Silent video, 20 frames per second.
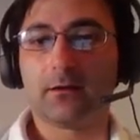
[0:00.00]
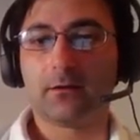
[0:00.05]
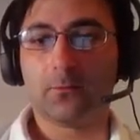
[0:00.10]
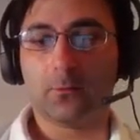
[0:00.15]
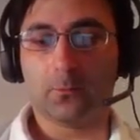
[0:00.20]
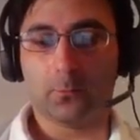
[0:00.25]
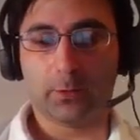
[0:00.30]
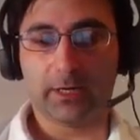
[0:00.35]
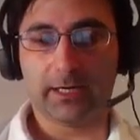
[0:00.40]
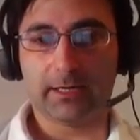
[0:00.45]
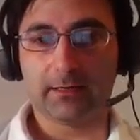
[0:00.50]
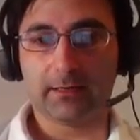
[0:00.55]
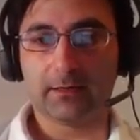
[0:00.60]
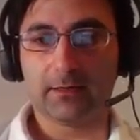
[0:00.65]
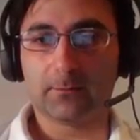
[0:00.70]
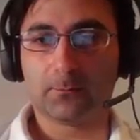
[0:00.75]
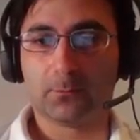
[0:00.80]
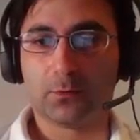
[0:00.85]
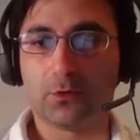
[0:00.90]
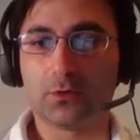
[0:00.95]
when
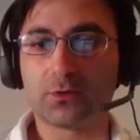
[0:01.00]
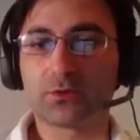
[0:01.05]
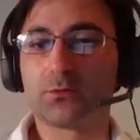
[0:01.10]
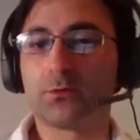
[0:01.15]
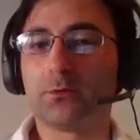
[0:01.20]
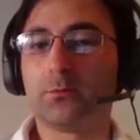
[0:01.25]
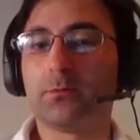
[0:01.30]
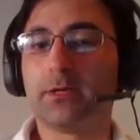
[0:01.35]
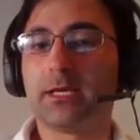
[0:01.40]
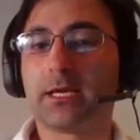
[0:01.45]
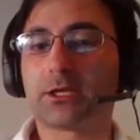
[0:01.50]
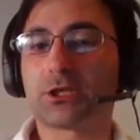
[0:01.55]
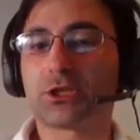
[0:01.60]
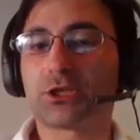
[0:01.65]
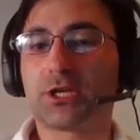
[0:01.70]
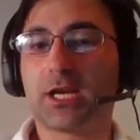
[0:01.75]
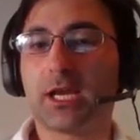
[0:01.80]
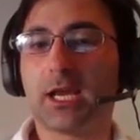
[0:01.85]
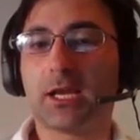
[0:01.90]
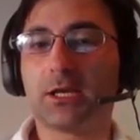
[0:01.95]
pawns will be
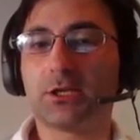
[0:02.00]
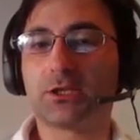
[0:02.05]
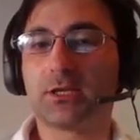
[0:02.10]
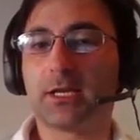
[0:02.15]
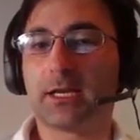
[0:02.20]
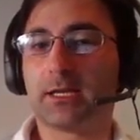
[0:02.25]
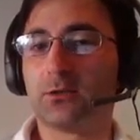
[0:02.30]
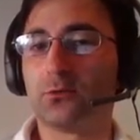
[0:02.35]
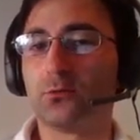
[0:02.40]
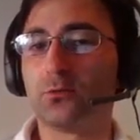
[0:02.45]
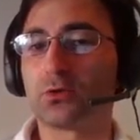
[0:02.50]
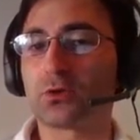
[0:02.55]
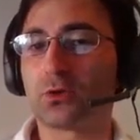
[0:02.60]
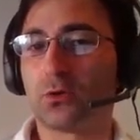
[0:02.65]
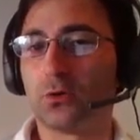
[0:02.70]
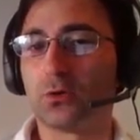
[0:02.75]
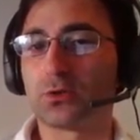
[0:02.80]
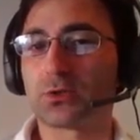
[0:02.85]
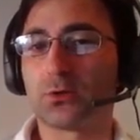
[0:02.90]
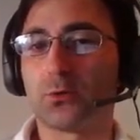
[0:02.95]
exchanged and rooks
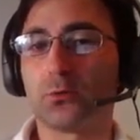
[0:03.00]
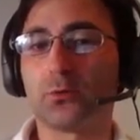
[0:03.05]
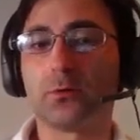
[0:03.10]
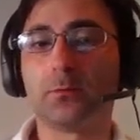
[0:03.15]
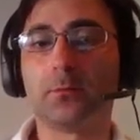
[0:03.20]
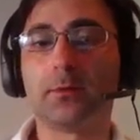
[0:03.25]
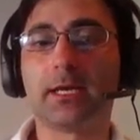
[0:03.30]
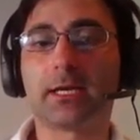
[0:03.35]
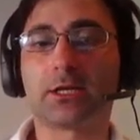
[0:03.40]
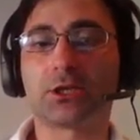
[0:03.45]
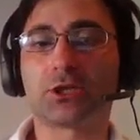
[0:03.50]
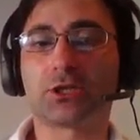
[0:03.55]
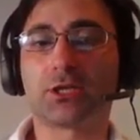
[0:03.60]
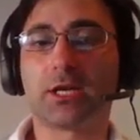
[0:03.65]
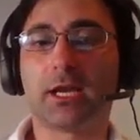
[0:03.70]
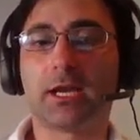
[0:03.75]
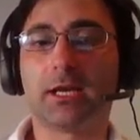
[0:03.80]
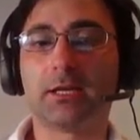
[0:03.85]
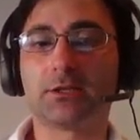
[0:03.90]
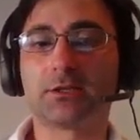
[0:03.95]
also will be
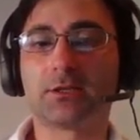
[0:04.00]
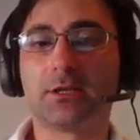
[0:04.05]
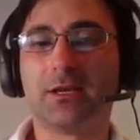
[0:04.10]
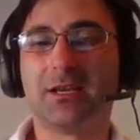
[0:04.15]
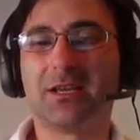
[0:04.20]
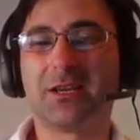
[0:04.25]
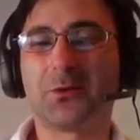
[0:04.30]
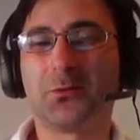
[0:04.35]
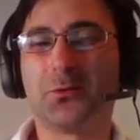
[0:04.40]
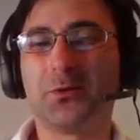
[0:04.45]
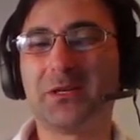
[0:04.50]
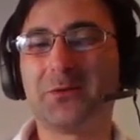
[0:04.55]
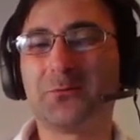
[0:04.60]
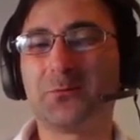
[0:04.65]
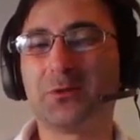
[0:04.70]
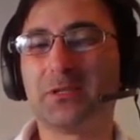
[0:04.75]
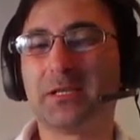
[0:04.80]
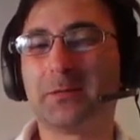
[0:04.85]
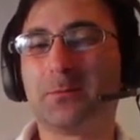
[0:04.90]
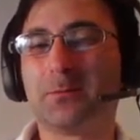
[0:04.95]
exchanged, queen
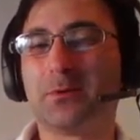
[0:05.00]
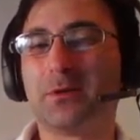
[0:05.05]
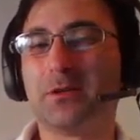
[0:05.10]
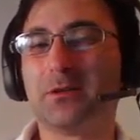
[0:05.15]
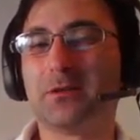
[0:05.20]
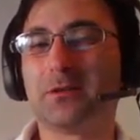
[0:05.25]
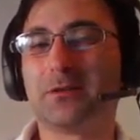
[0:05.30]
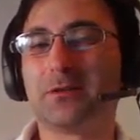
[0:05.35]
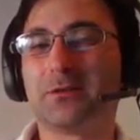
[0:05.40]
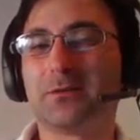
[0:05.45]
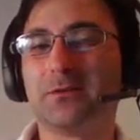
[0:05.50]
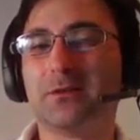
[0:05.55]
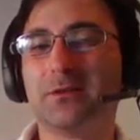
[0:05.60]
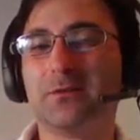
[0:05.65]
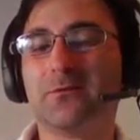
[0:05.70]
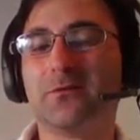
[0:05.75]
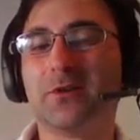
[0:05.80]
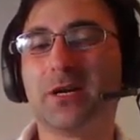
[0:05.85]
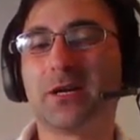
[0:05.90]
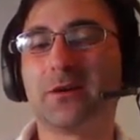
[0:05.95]
will appear to the
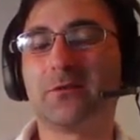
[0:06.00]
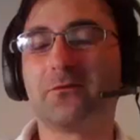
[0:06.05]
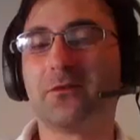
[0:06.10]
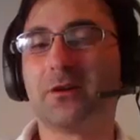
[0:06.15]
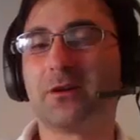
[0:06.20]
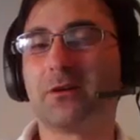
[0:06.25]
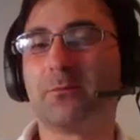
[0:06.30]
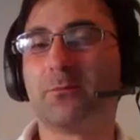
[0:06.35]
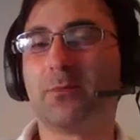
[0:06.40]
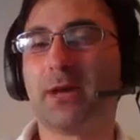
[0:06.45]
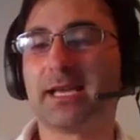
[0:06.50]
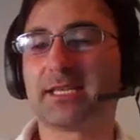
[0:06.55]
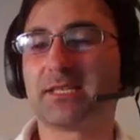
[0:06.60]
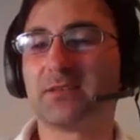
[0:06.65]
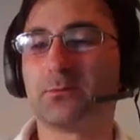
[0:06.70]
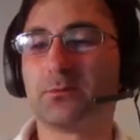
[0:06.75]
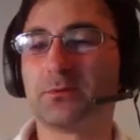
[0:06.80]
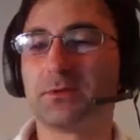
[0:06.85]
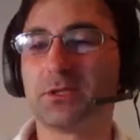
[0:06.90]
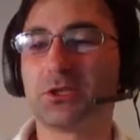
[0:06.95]
very
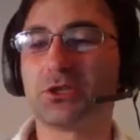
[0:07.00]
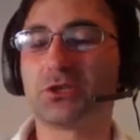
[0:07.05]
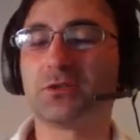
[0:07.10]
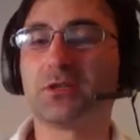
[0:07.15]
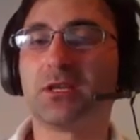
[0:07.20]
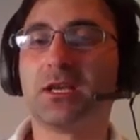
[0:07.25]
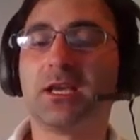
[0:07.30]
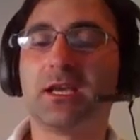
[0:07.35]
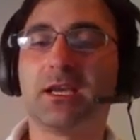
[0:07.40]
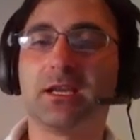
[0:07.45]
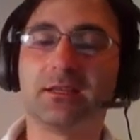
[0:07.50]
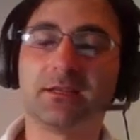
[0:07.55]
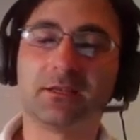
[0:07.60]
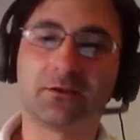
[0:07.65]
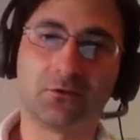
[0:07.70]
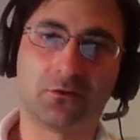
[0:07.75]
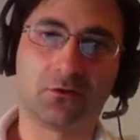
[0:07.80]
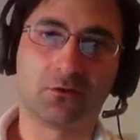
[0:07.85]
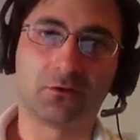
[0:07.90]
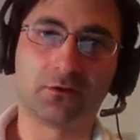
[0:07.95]
passive position in the
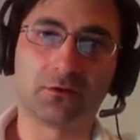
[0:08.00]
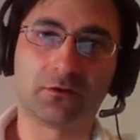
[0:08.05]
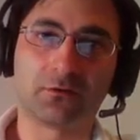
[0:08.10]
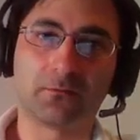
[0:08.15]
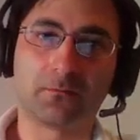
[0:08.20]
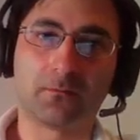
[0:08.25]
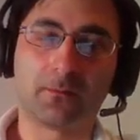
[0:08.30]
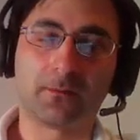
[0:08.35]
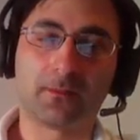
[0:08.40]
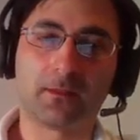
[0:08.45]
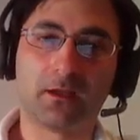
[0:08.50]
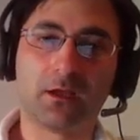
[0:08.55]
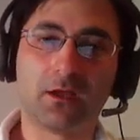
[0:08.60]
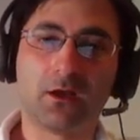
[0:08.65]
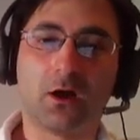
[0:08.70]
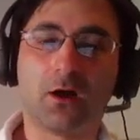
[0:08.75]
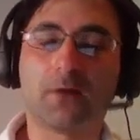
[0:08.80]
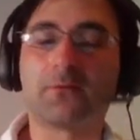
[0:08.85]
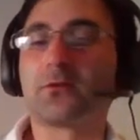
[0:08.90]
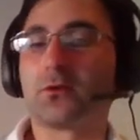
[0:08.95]
corner.
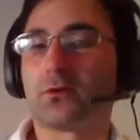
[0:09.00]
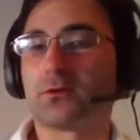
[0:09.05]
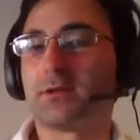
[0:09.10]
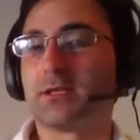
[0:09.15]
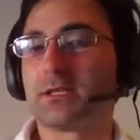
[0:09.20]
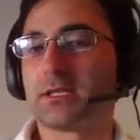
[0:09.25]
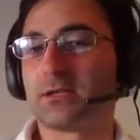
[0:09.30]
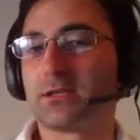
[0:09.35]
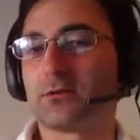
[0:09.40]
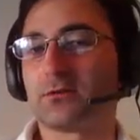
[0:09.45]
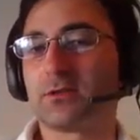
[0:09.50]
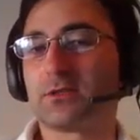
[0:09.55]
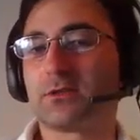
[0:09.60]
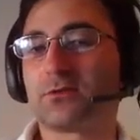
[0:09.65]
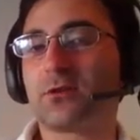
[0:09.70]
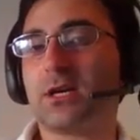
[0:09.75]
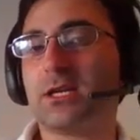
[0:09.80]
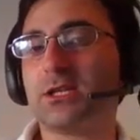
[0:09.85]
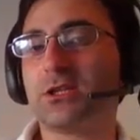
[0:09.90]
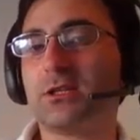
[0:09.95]
Of course, this is not a
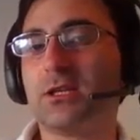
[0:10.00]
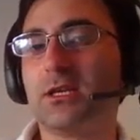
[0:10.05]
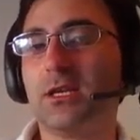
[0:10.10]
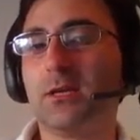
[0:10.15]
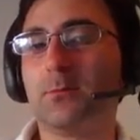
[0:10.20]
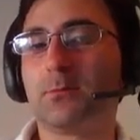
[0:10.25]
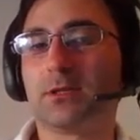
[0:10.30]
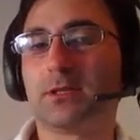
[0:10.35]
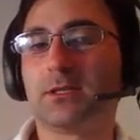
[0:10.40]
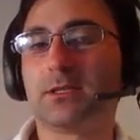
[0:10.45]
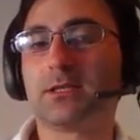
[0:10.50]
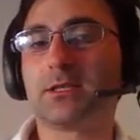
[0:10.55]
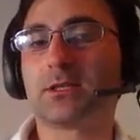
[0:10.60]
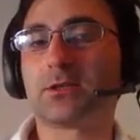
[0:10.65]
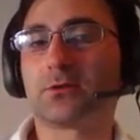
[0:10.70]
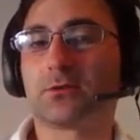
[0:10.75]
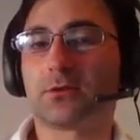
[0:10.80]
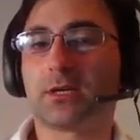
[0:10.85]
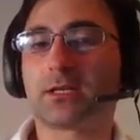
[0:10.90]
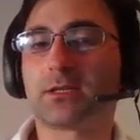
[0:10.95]
tragedy, but this is
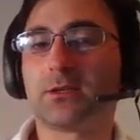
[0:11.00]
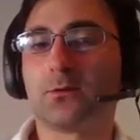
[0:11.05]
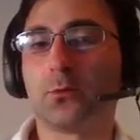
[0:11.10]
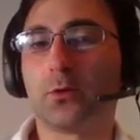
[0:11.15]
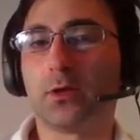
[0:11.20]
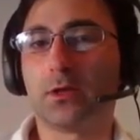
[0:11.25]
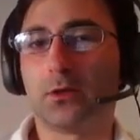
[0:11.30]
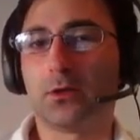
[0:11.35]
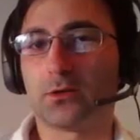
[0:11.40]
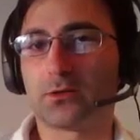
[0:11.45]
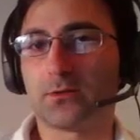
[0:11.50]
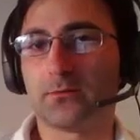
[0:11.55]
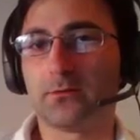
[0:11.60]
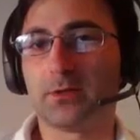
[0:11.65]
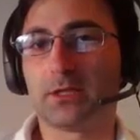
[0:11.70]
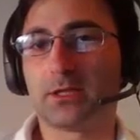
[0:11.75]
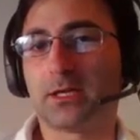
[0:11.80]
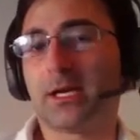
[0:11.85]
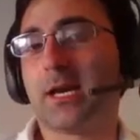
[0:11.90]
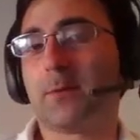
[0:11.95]
connected with a lot of
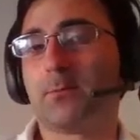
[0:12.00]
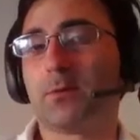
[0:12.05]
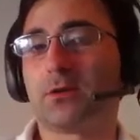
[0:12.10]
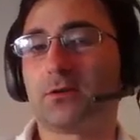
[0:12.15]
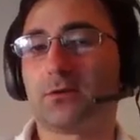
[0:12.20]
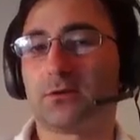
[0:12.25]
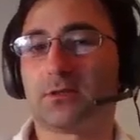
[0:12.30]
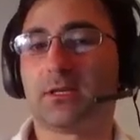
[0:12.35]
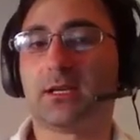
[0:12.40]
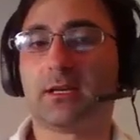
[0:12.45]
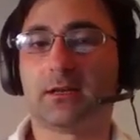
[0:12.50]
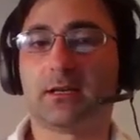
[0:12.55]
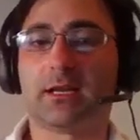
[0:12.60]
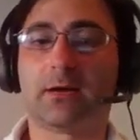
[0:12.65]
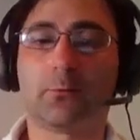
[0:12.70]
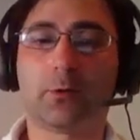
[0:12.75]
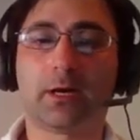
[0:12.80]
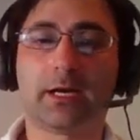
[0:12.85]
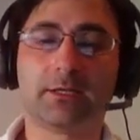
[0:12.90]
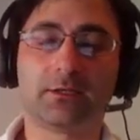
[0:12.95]
the time, because then
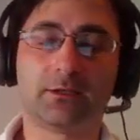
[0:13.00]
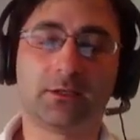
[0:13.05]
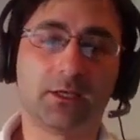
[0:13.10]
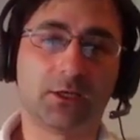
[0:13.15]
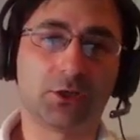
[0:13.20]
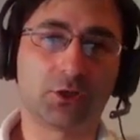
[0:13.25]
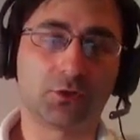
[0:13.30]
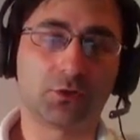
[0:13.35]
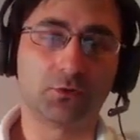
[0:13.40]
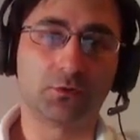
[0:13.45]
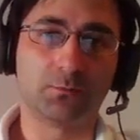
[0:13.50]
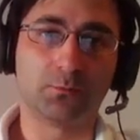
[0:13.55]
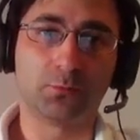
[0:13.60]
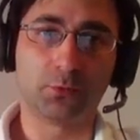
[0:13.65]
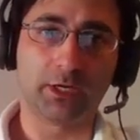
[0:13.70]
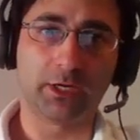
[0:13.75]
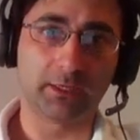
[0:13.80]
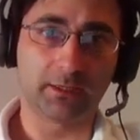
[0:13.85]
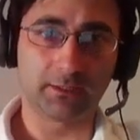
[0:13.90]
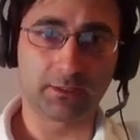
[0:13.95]
white should
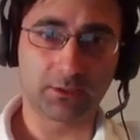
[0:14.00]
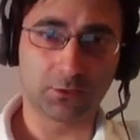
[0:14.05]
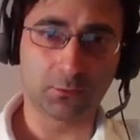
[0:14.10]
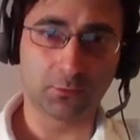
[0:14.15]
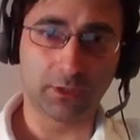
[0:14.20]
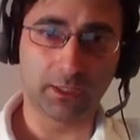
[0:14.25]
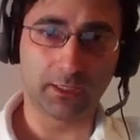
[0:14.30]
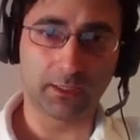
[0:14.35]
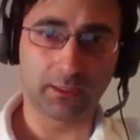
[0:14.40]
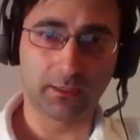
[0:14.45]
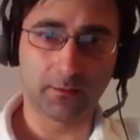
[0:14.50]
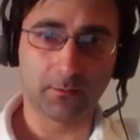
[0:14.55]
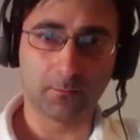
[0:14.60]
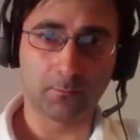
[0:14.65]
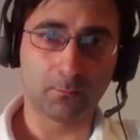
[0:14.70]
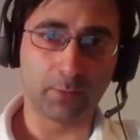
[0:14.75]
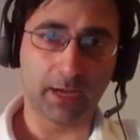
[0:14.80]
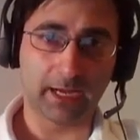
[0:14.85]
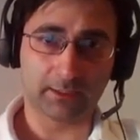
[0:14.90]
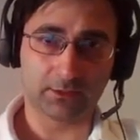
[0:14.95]
bring this queen
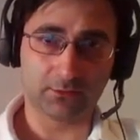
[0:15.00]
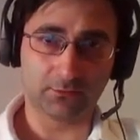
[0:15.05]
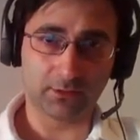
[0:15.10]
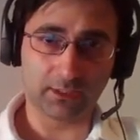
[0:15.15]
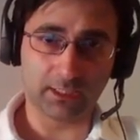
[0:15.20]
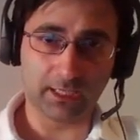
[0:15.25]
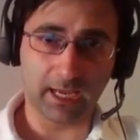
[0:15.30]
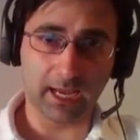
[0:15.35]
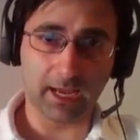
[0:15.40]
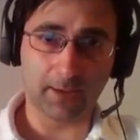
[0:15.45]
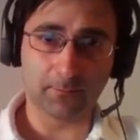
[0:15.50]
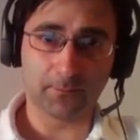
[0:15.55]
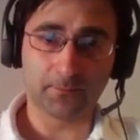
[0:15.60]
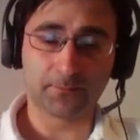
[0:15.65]
back to the game.